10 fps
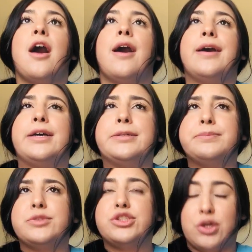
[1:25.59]

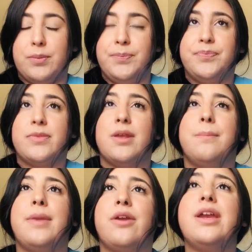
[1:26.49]
So
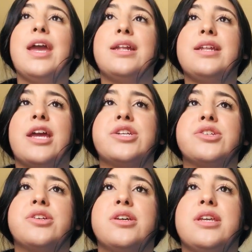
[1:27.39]
Mary had an
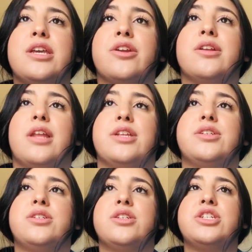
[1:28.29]
extra cookie in her
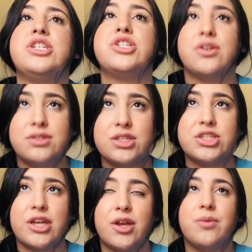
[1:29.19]
lunch. She chose to
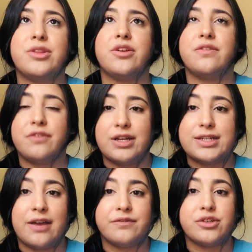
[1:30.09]
share it with her friend
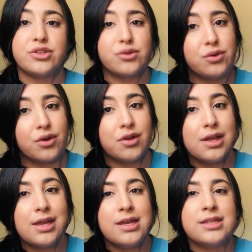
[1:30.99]
after school.
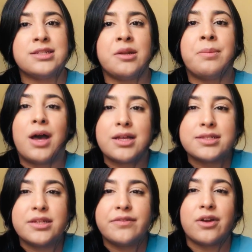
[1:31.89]
Is that a
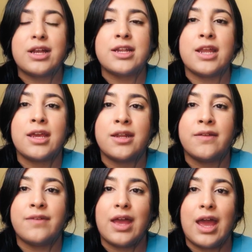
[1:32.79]
positive or a
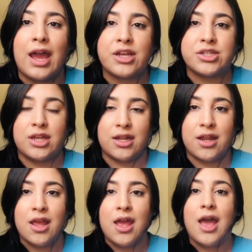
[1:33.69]
negative action?
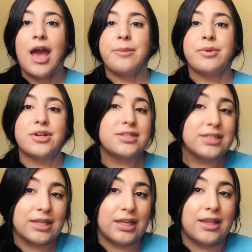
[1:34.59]
I
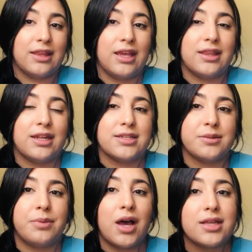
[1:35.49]
personally think that it's
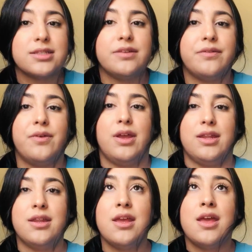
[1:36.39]
a positive
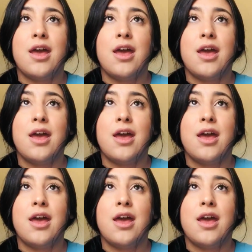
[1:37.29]
one,